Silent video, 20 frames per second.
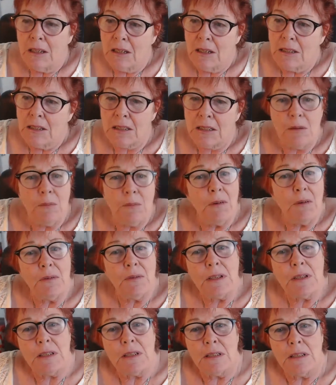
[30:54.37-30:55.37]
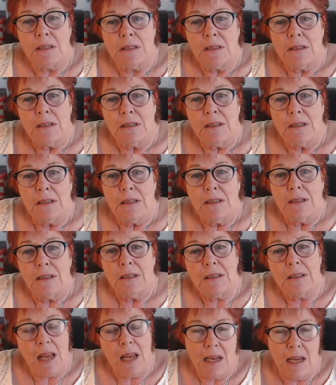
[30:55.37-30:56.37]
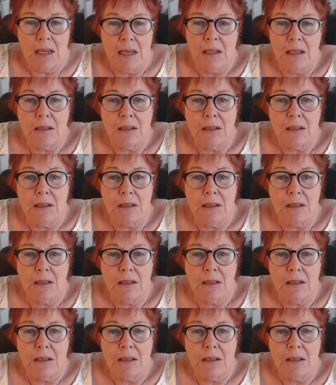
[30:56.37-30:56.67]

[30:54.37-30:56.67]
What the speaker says: Some of us take